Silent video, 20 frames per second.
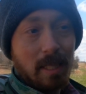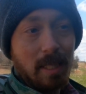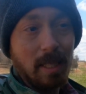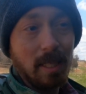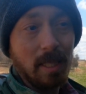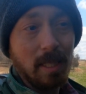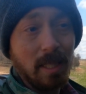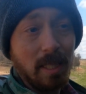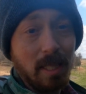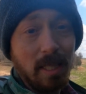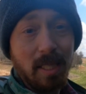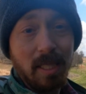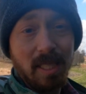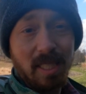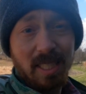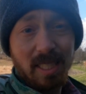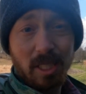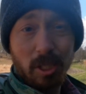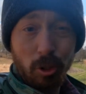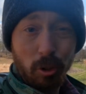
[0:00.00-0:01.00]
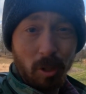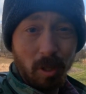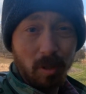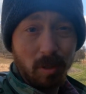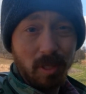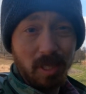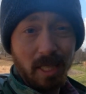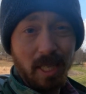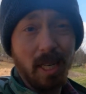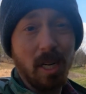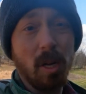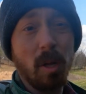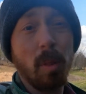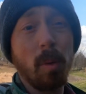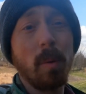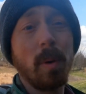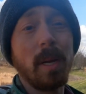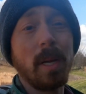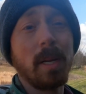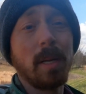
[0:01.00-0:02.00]
it struggles to get all
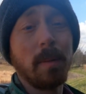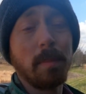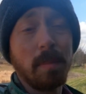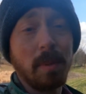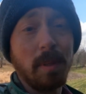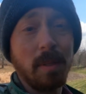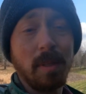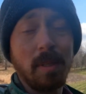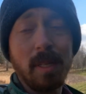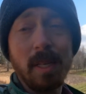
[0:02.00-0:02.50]
the way up.